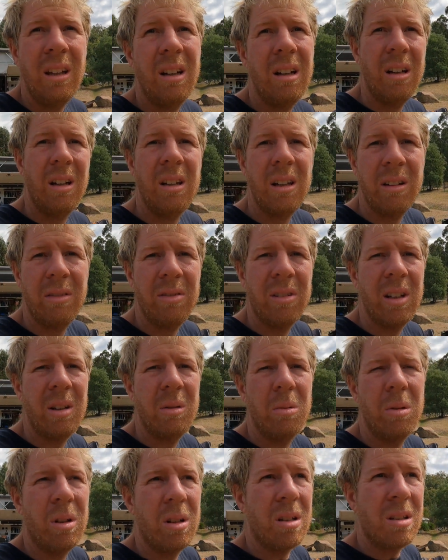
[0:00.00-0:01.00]
I definitely
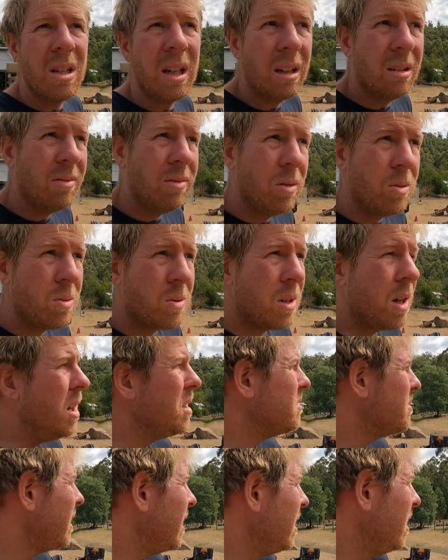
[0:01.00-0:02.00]
wouldn't take a
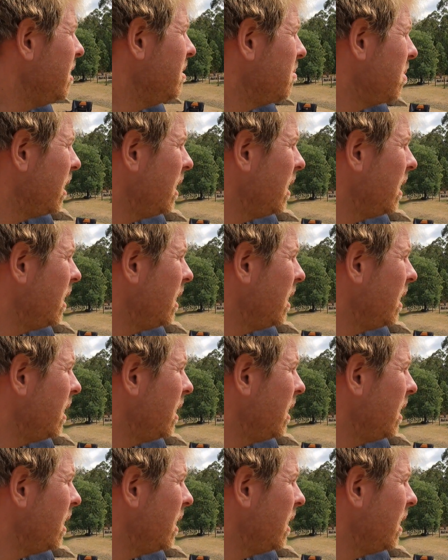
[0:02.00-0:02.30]
full-size van in,